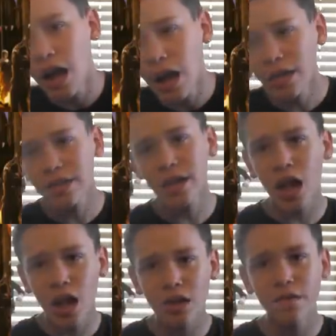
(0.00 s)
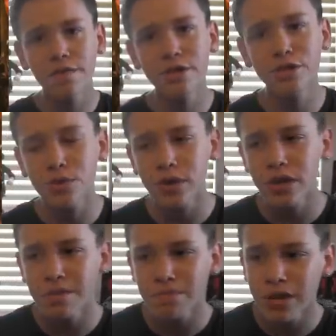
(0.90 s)
I kind of enjoyed
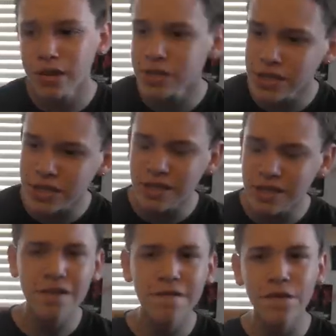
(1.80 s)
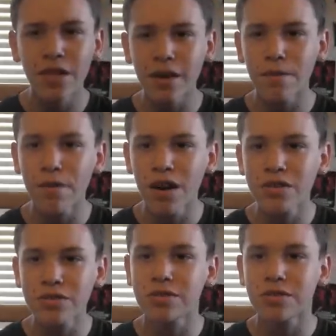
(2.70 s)
it, but it didn't feel like a
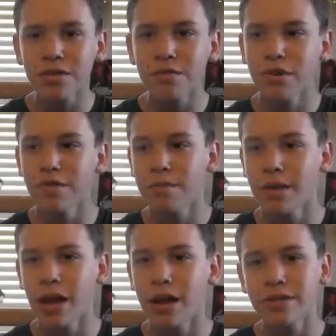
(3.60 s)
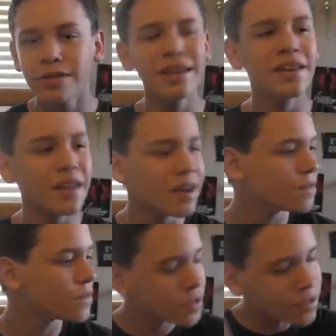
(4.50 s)
Wrong Turn movie, man. It did not
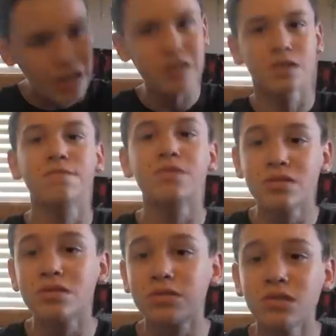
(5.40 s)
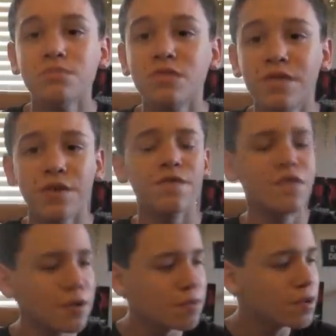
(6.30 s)
feel like a Wrong Turn movie. It
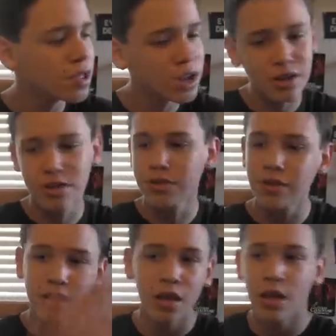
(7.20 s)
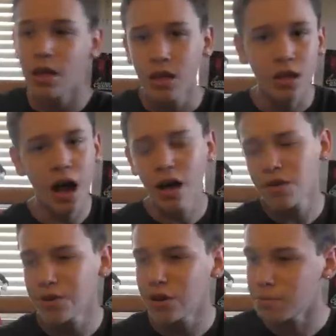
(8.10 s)
felt more like a... I
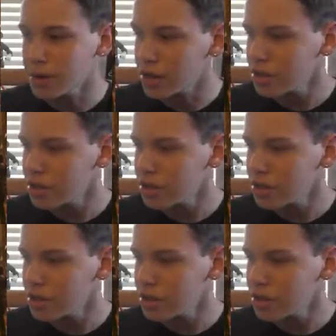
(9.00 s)
don't know, man.